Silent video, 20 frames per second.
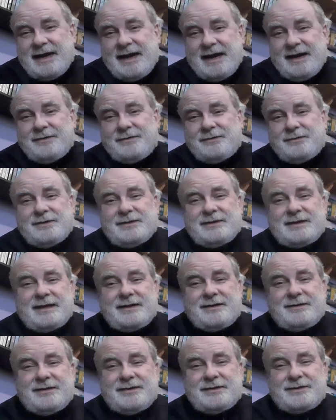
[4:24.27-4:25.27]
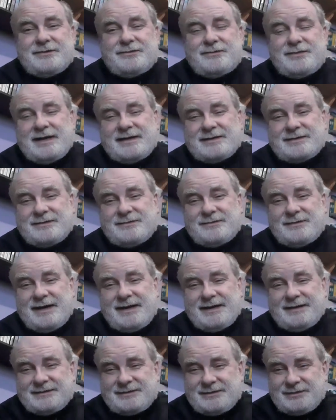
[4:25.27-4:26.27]
how were they going to
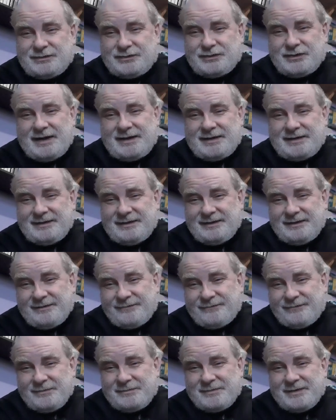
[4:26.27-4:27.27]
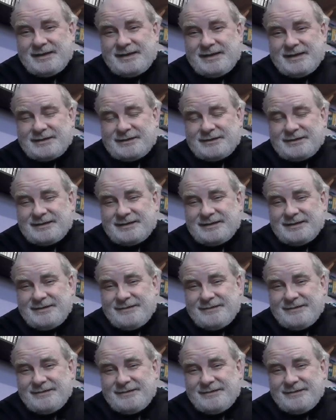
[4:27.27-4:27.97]
resurrect Dracula from the last